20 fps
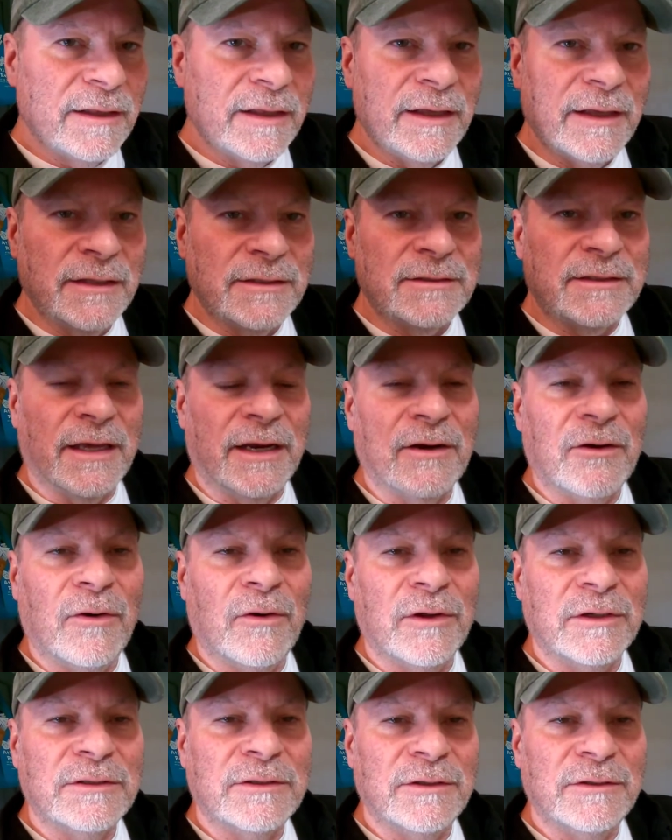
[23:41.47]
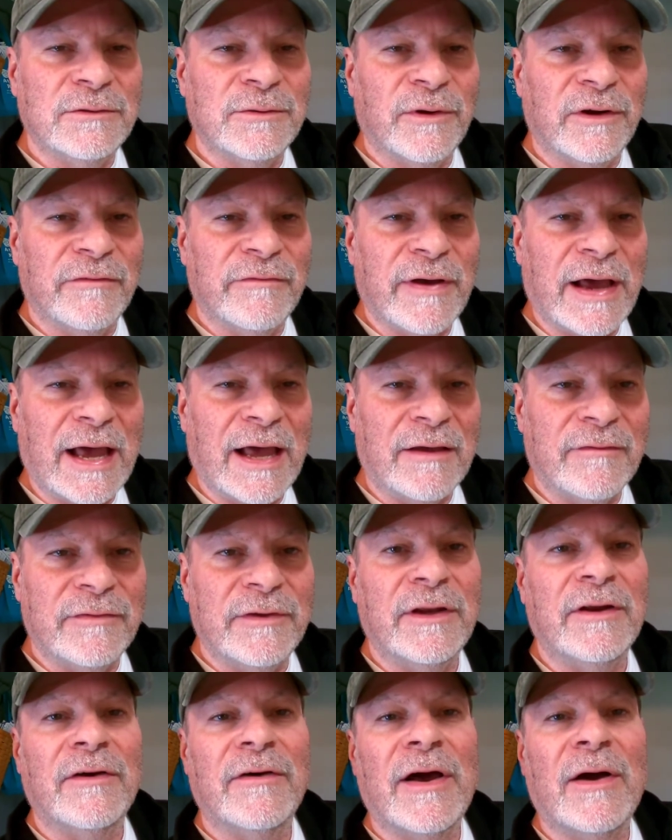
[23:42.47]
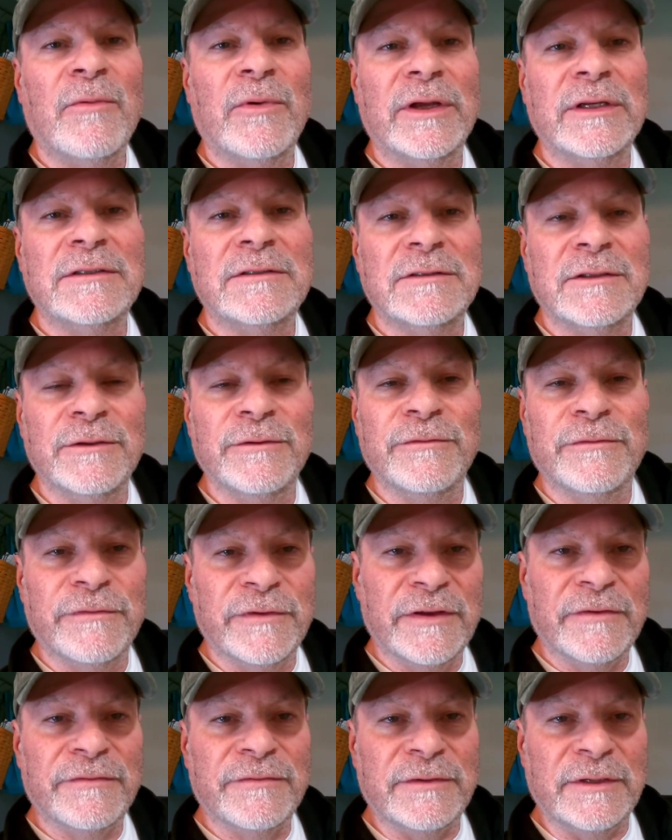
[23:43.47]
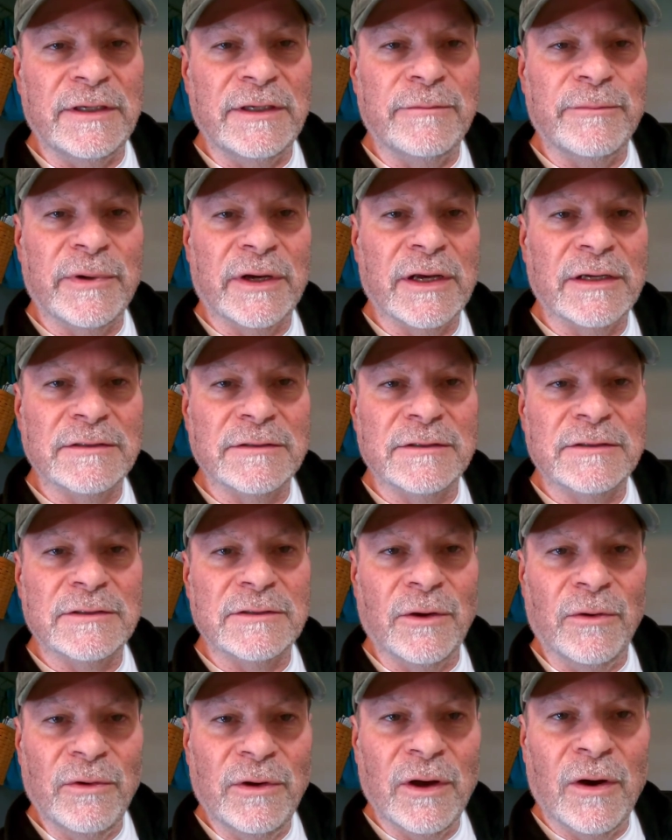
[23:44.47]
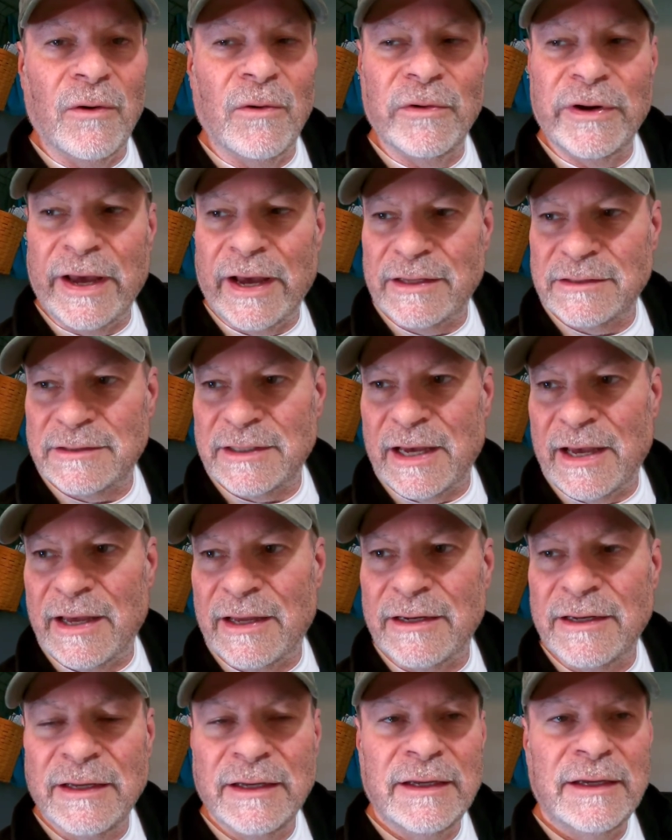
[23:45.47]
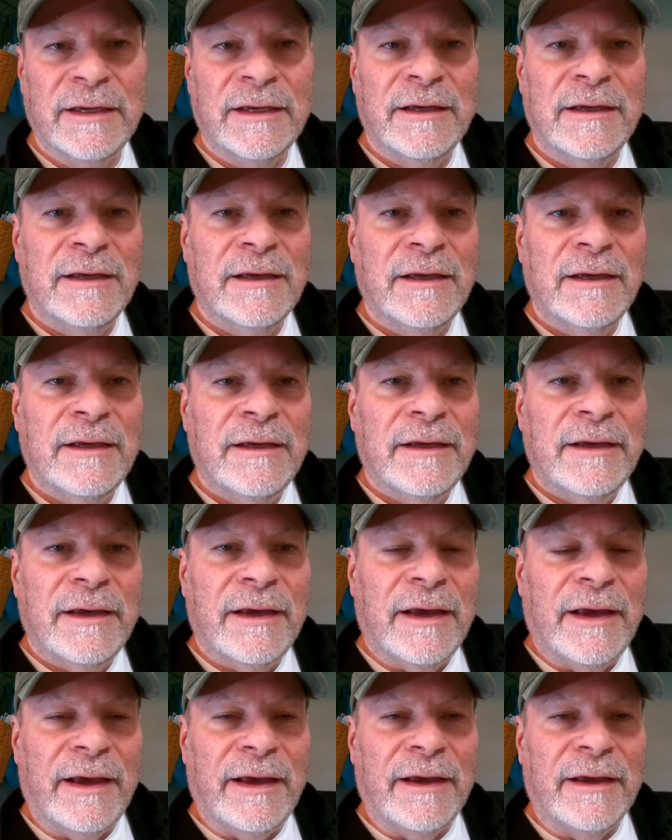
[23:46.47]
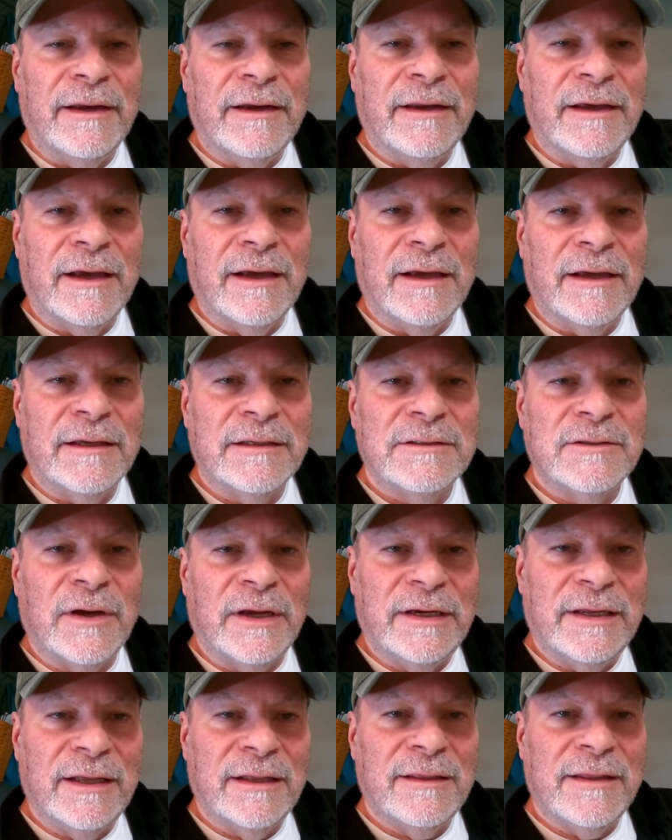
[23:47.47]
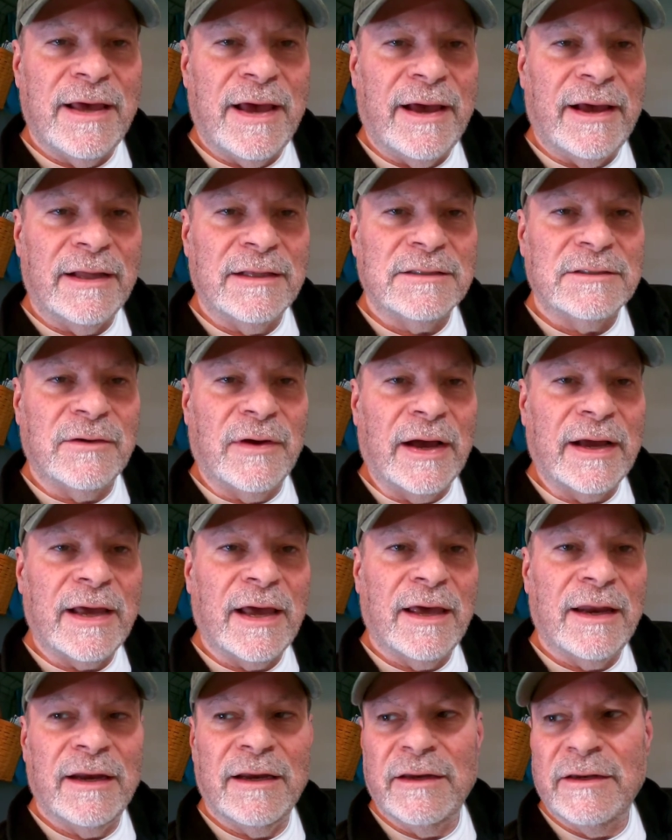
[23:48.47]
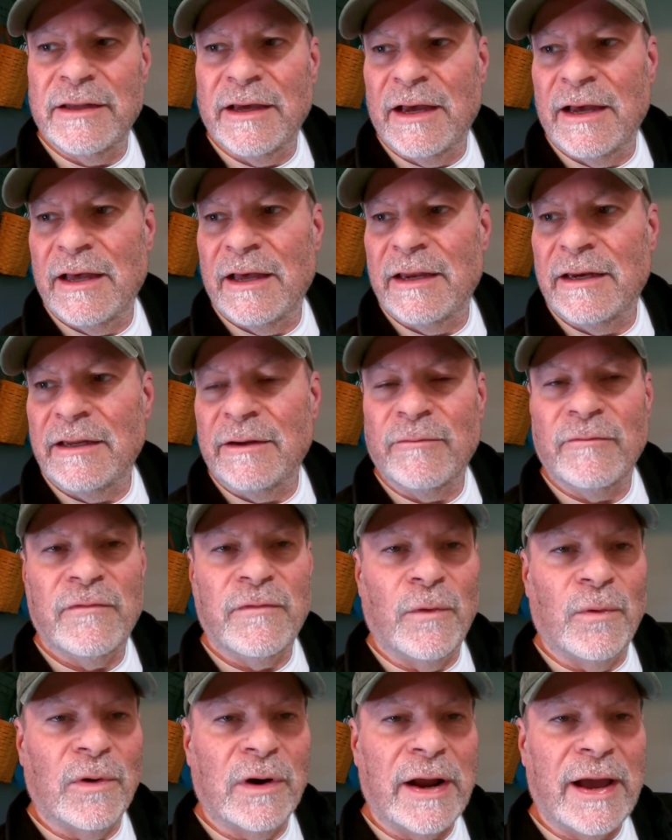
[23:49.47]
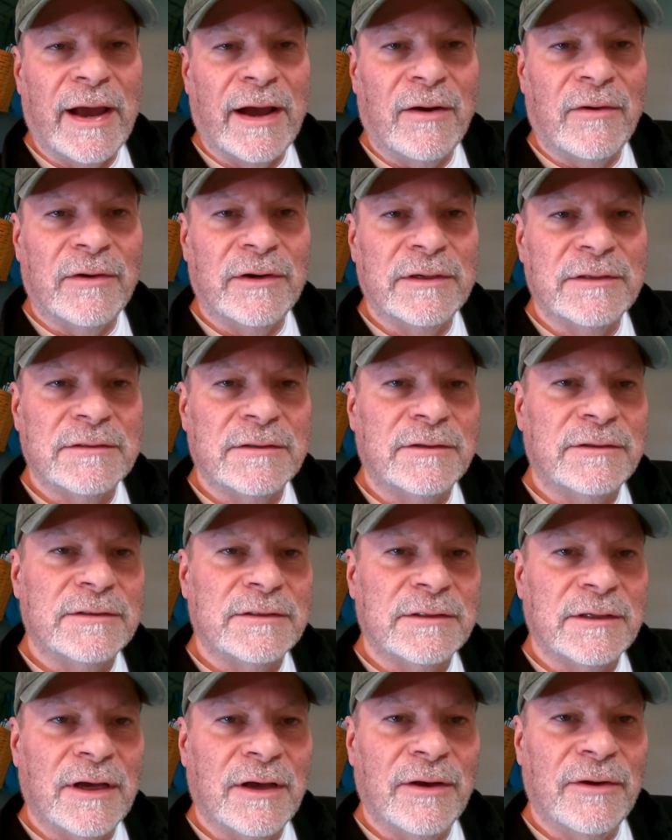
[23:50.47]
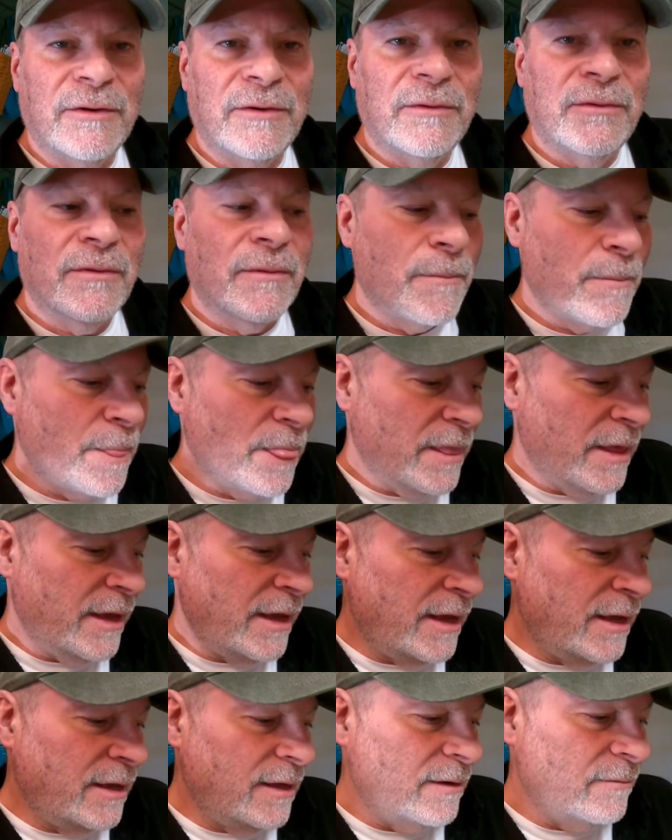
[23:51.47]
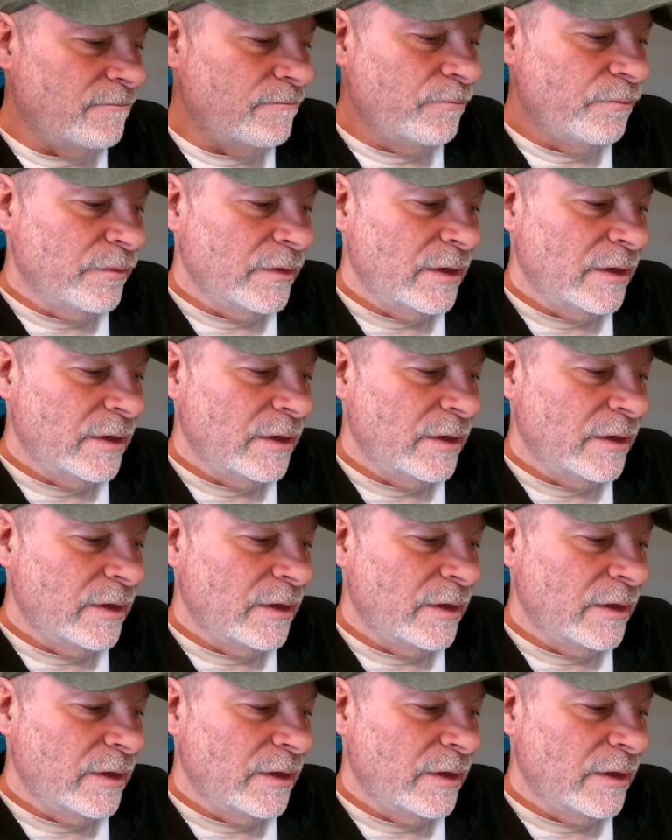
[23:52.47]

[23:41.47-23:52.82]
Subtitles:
instead of going 225, you know, I went 250 because it's so cold outside. And so I did that. So I got it done in 4 hours or so, and